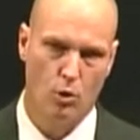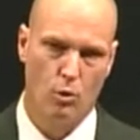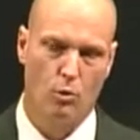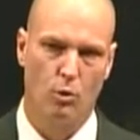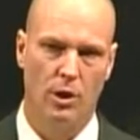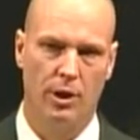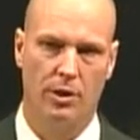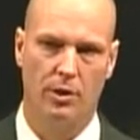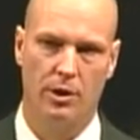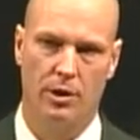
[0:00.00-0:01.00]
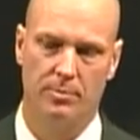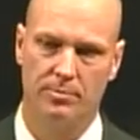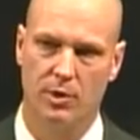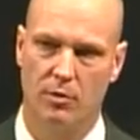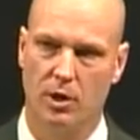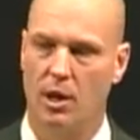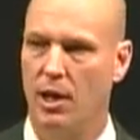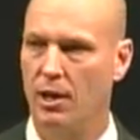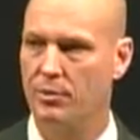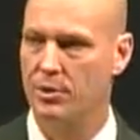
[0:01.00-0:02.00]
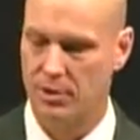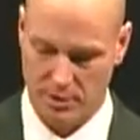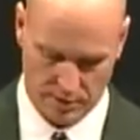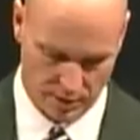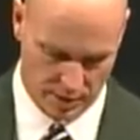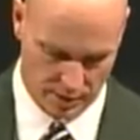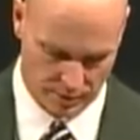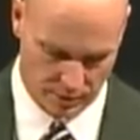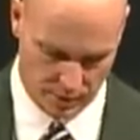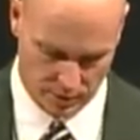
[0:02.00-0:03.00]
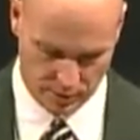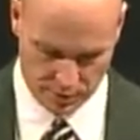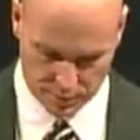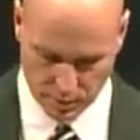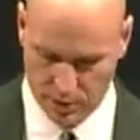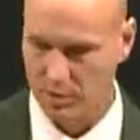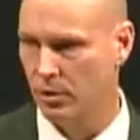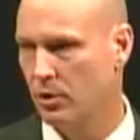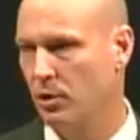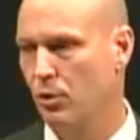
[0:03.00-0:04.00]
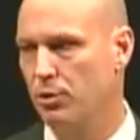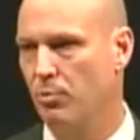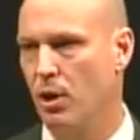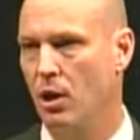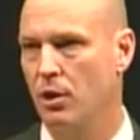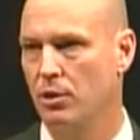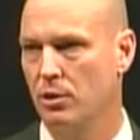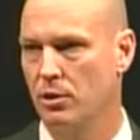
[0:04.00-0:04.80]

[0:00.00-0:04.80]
One area of our lives that I felt an especially close bond